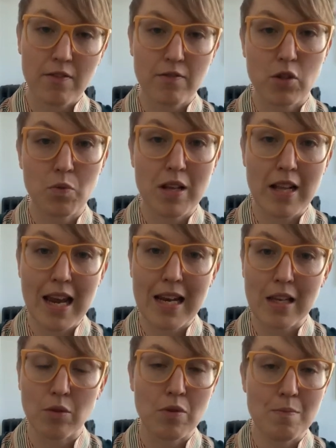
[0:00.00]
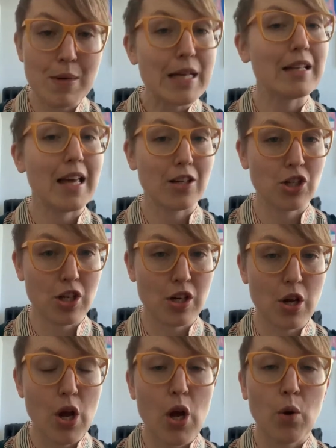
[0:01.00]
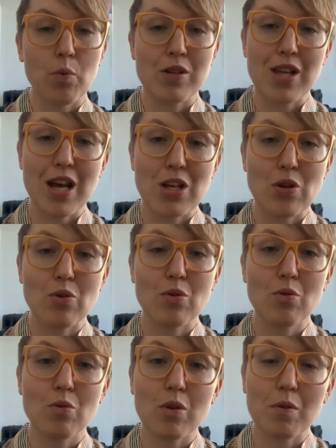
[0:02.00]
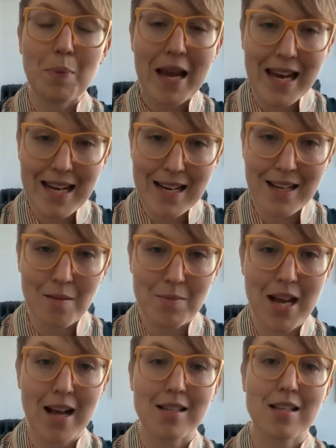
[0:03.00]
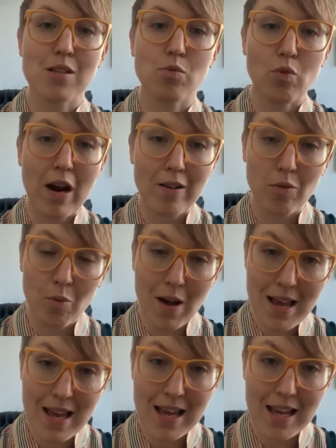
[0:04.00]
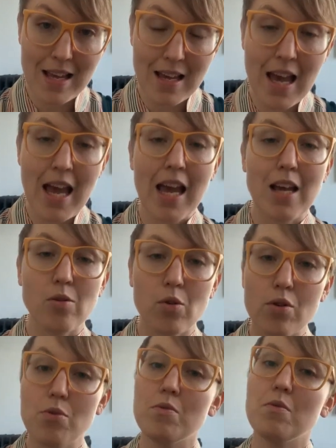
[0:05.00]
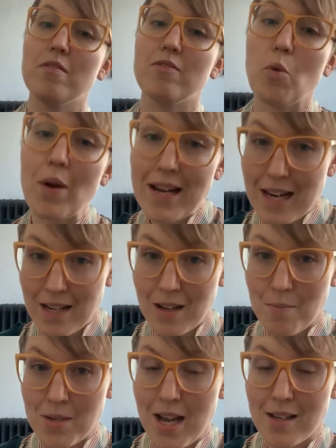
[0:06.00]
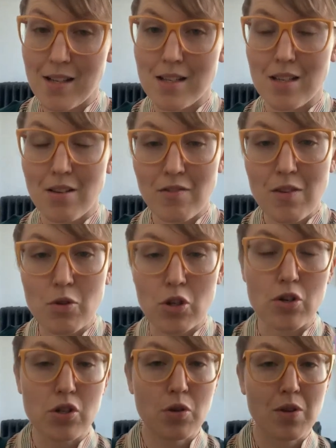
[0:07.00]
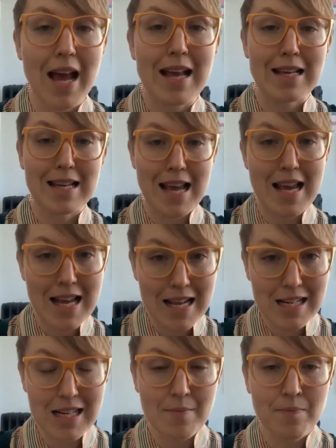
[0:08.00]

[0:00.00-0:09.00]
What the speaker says: doing the 83B election, was that you paid income taxes right away in order to avoid income taxes in the future. So that gain